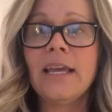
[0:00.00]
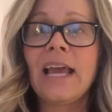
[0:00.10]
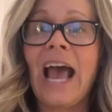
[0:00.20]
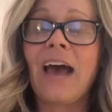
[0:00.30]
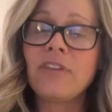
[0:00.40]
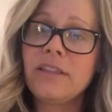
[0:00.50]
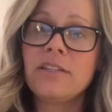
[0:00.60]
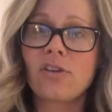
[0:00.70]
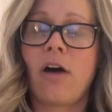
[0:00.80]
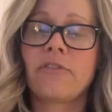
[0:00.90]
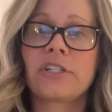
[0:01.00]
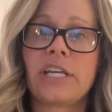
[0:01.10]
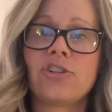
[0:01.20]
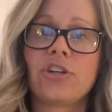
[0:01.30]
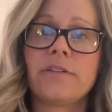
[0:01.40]
Having these
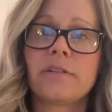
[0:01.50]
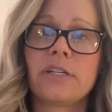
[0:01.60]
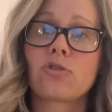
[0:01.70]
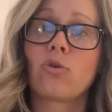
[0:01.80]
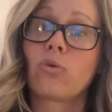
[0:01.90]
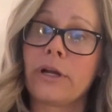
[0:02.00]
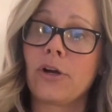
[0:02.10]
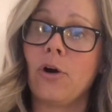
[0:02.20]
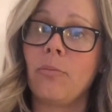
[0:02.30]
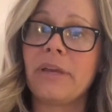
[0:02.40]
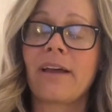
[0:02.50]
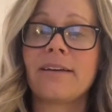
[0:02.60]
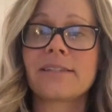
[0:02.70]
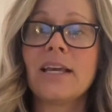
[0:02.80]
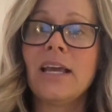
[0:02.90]
conversations is critical,
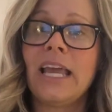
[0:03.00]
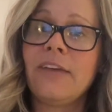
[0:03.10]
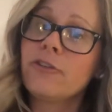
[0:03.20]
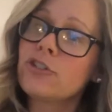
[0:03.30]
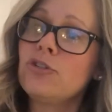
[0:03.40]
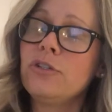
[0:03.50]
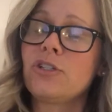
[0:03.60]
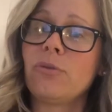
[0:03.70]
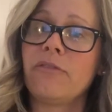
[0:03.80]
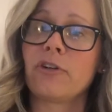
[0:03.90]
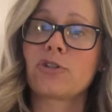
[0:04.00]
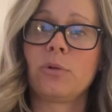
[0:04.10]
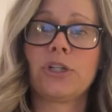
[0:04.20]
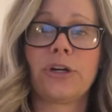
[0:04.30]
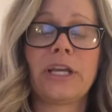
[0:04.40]
because if your student is doing virtual
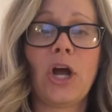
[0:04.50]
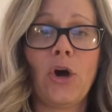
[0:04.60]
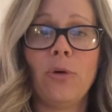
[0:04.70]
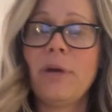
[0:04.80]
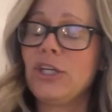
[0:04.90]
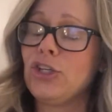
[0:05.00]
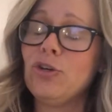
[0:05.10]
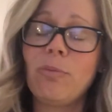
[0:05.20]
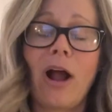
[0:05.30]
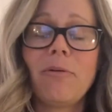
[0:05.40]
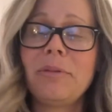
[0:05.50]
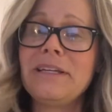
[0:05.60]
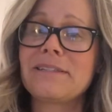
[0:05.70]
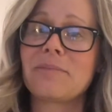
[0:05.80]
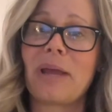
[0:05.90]
learning at home, you probably
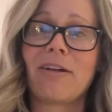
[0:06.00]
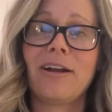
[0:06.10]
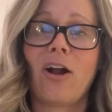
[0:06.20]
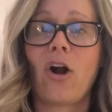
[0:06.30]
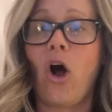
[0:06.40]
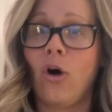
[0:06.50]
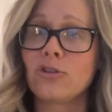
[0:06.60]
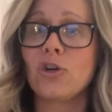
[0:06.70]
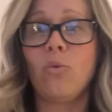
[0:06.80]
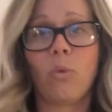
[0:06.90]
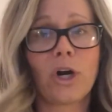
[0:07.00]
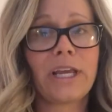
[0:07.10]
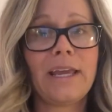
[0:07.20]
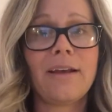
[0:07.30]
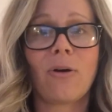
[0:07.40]
as the parent are also
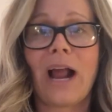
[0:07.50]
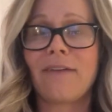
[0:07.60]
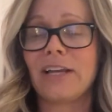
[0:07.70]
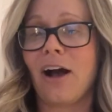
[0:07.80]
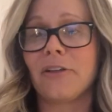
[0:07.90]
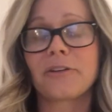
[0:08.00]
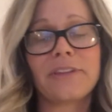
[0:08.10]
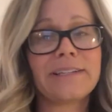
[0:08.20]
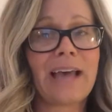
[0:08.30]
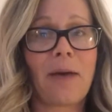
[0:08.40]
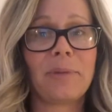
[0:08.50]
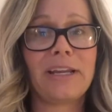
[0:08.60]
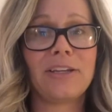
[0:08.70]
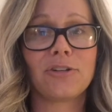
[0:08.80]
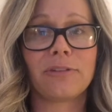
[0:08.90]
working or having other things
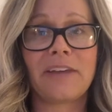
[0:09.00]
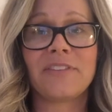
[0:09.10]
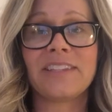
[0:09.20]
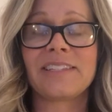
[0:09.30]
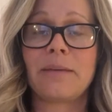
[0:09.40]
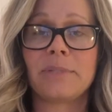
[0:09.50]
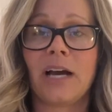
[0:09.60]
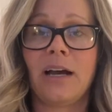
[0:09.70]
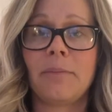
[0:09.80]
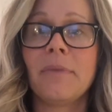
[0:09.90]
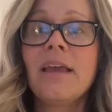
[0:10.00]
happening in your life at the same time.